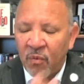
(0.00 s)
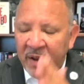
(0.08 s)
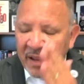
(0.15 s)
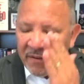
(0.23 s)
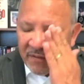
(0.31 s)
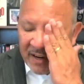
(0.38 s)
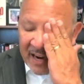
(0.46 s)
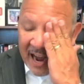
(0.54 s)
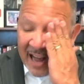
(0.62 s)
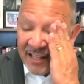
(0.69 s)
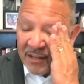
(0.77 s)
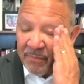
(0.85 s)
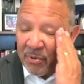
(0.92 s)
We have
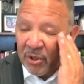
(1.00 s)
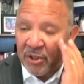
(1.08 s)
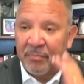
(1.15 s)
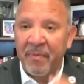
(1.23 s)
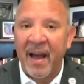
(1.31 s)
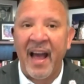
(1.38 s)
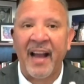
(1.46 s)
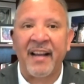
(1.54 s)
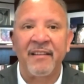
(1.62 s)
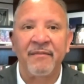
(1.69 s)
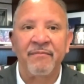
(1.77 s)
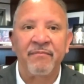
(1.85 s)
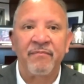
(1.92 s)
got to push
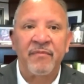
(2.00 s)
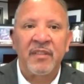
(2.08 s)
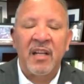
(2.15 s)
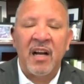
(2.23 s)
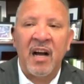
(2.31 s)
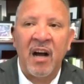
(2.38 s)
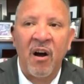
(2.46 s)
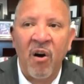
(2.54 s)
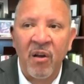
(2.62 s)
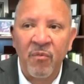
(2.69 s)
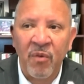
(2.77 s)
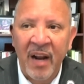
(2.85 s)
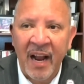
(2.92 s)
back uh,
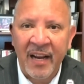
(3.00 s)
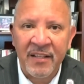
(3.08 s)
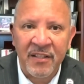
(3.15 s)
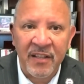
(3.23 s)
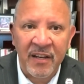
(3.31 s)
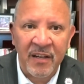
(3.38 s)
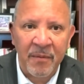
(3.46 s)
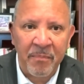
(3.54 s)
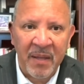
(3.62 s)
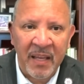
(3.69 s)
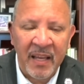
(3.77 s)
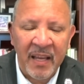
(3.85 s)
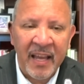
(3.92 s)
on what I consider to
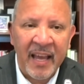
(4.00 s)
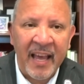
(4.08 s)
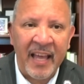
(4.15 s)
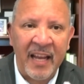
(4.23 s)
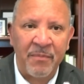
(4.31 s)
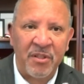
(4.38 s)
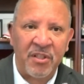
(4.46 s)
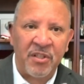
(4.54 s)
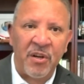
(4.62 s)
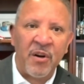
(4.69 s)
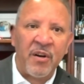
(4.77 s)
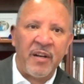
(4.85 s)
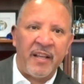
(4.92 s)
be an
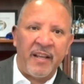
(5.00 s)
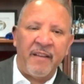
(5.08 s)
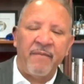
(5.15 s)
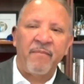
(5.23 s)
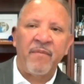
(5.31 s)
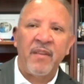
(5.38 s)
absurdity